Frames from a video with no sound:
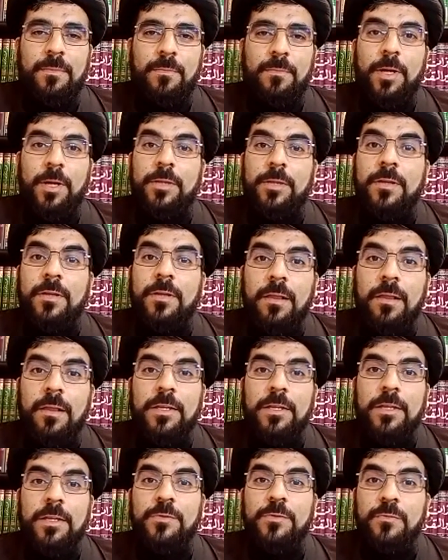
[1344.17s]
by
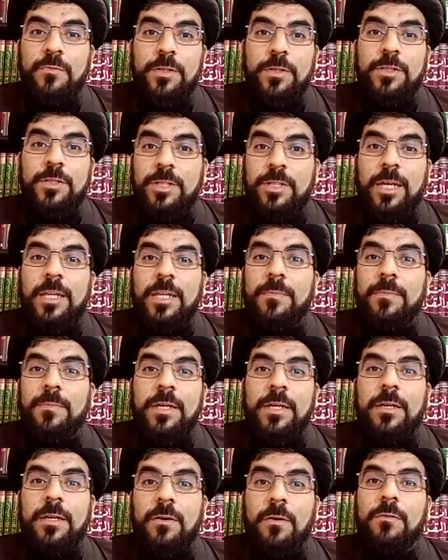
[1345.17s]
knowledge which can
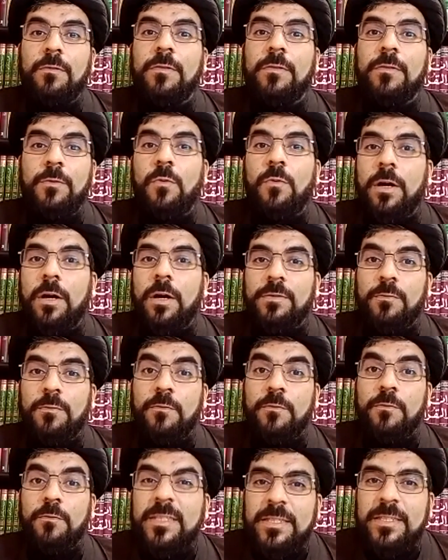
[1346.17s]
be only what?
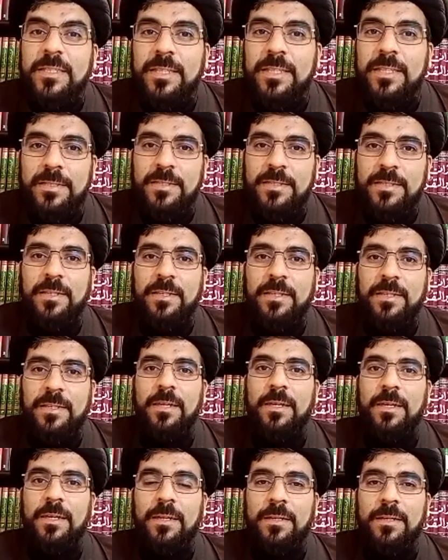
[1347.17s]
Witnessed.
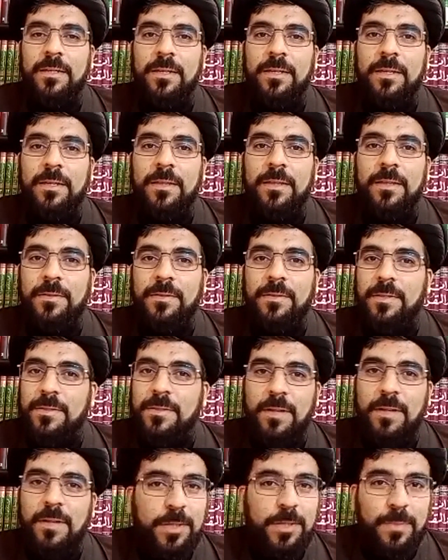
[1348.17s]
This is
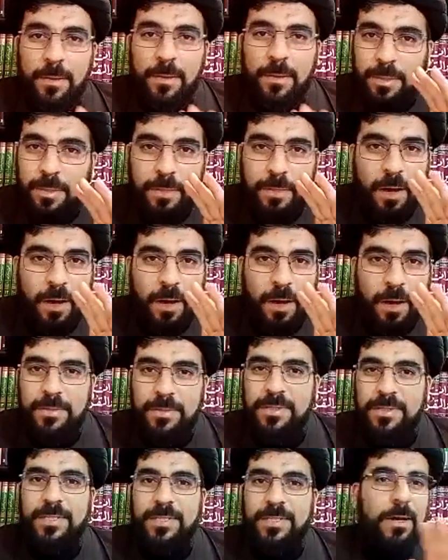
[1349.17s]
not about
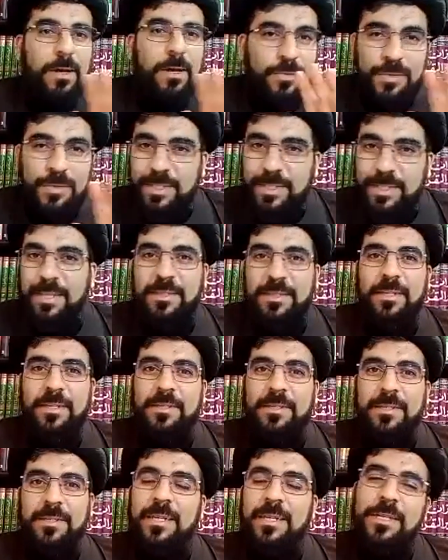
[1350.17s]
thoughts and
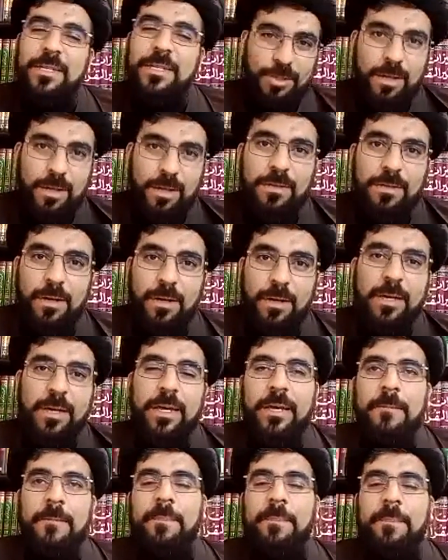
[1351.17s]
understandings. And inshallah,
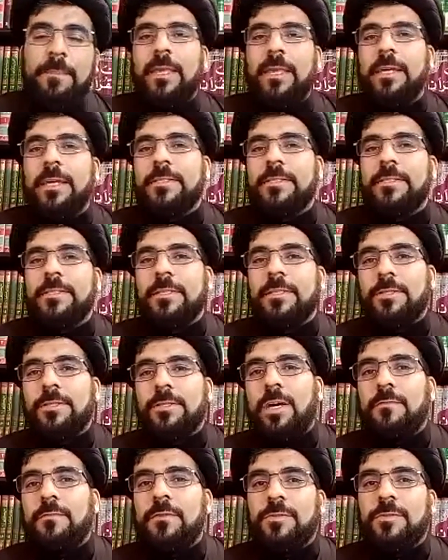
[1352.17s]
next session I
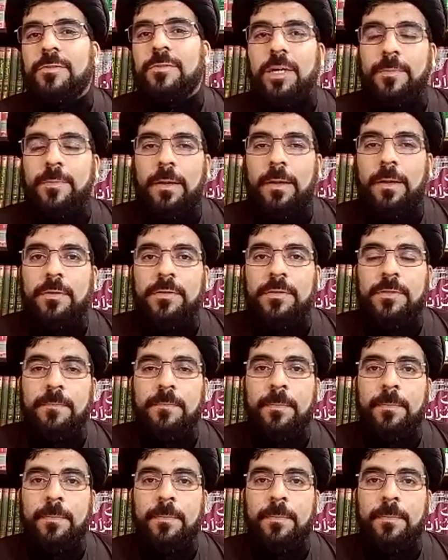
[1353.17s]
will talk about this.